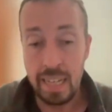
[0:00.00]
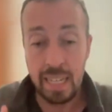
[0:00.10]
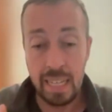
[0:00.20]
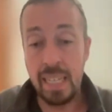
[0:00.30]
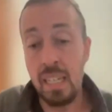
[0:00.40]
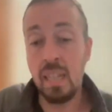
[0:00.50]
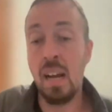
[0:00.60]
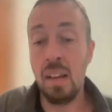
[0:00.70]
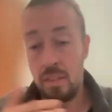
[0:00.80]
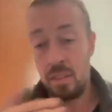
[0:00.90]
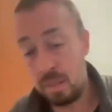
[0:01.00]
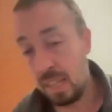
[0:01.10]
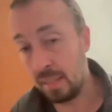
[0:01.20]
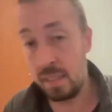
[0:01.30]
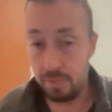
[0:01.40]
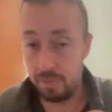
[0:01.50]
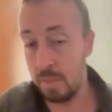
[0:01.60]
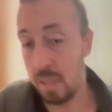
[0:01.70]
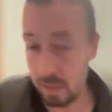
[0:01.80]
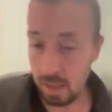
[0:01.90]
he got the blessing
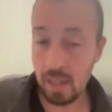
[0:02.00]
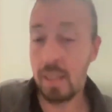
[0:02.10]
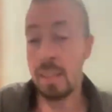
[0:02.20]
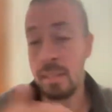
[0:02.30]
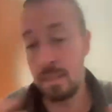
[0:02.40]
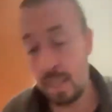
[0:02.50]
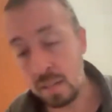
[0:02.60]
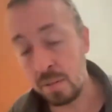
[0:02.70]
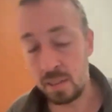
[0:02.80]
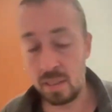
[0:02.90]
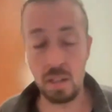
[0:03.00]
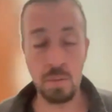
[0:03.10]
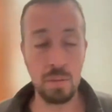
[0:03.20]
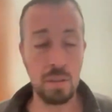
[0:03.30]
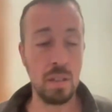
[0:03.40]
from Yitzchak instead of Esau.